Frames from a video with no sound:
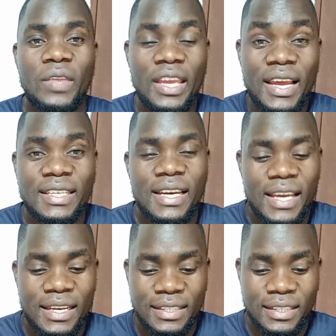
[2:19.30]
in
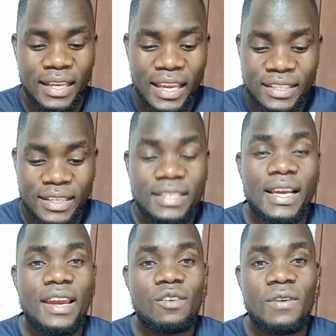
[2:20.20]
attendance in such
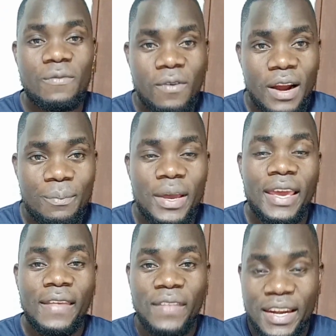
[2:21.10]
kind of a forum,
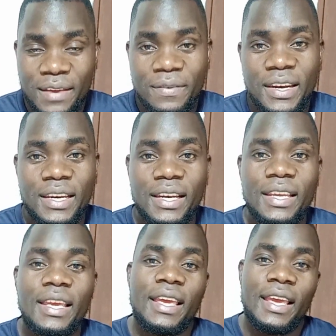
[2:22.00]
then
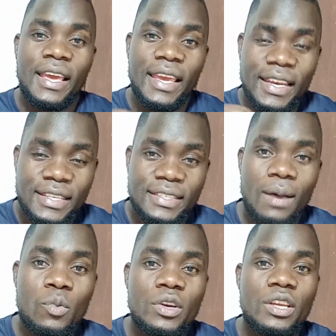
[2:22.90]
definitely it is
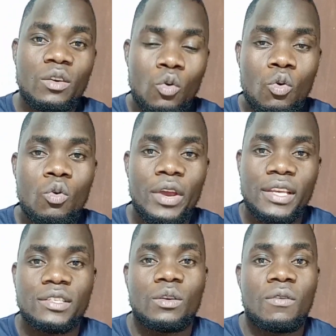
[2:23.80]
somebody who
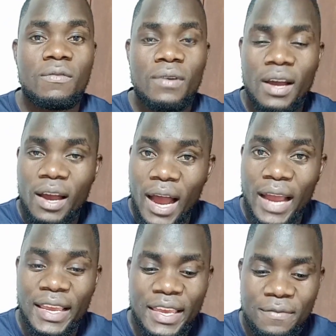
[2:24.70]
is of
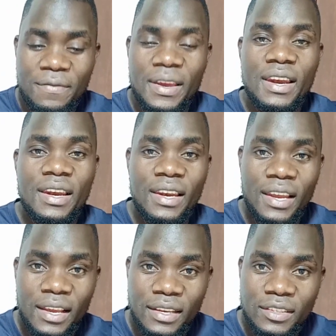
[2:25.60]
a given
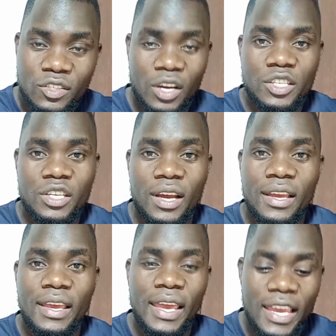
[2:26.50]
structure
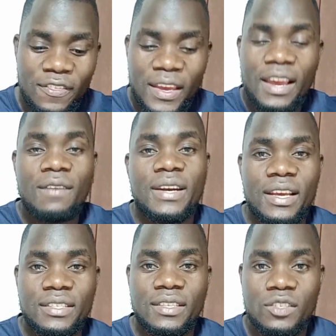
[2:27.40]
in the
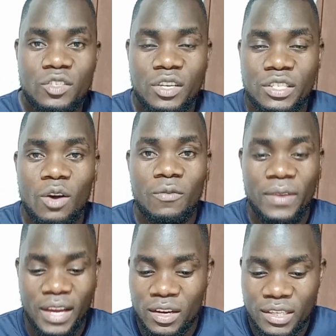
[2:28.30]
governance structure of
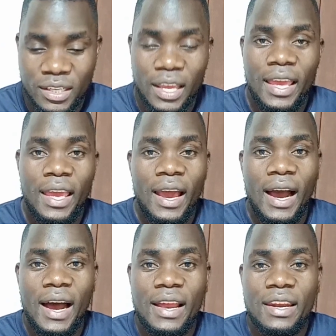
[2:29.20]
the country.
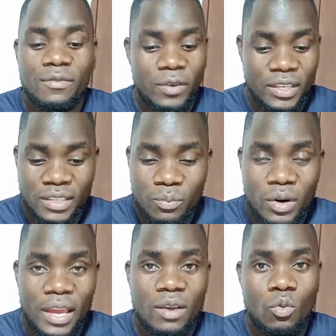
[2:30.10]
And for
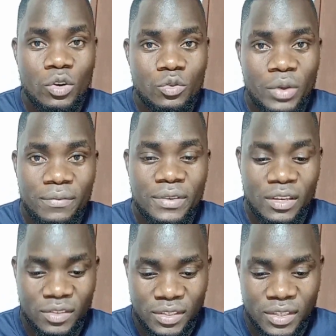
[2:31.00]
example, like what we have
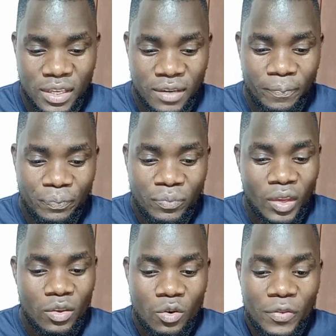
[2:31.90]
just seen,
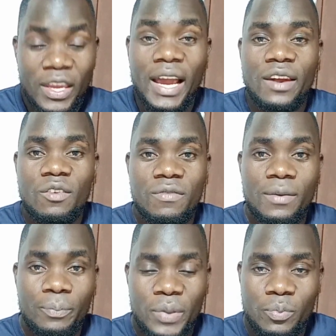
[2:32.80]
you know, the kind of
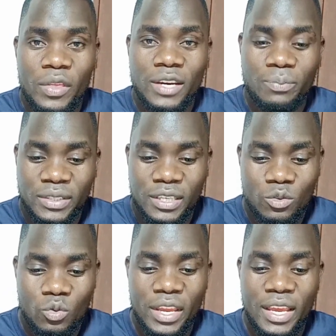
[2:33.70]
people that
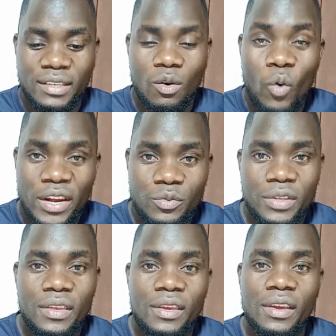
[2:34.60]
President Uhuru Kenyatta went
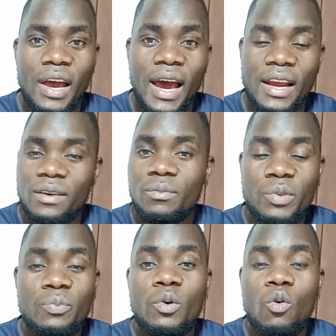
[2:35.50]
with are
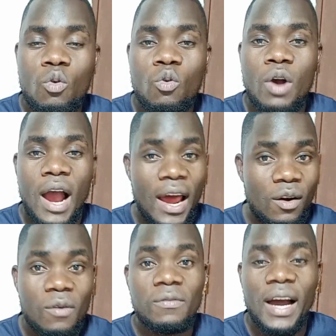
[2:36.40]
people who are
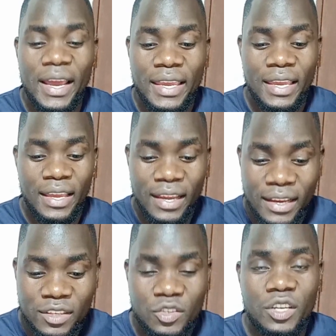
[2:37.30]
of high
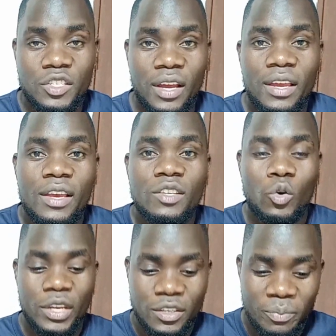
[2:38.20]
stature.
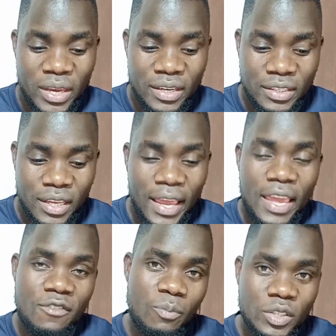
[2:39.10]
So it means
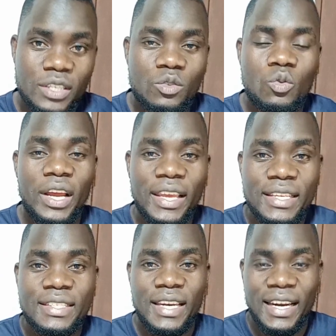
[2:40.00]
if Moses Kuria
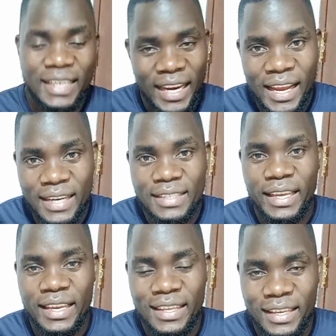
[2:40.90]
is in attendance
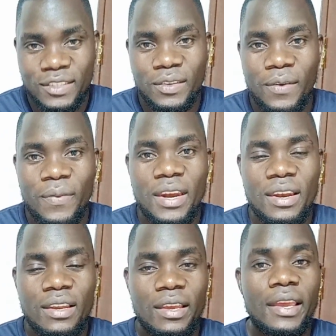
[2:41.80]
in this,
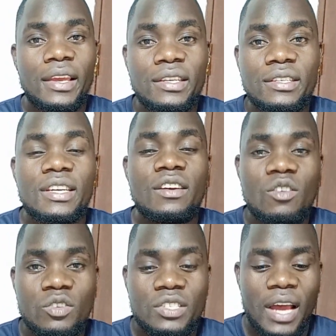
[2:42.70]
then it
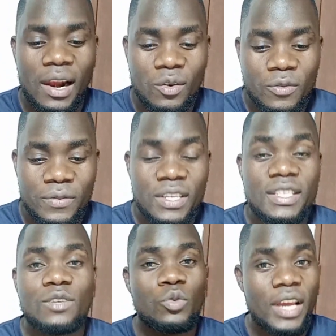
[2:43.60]
denotes a lot of things
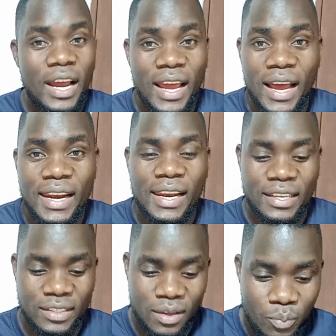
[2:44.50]
that we can
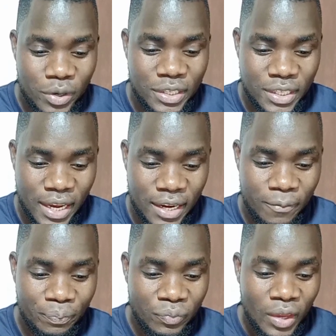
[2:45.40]
analyze
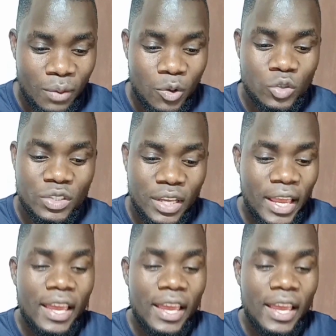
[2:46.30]
politically, because